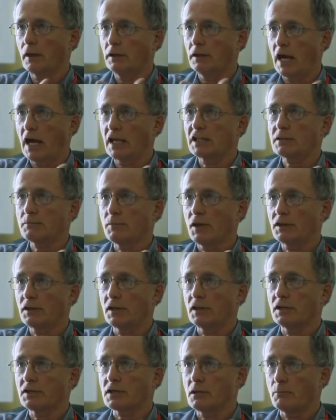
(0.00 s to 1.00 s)
And Dan
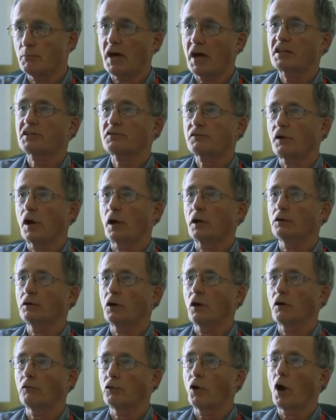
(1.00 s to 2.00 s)
Smith is the best
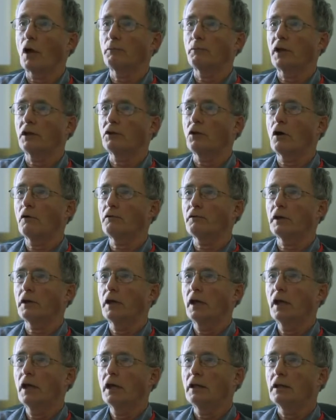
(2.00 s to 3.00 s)
friend of Ron Pandolfi.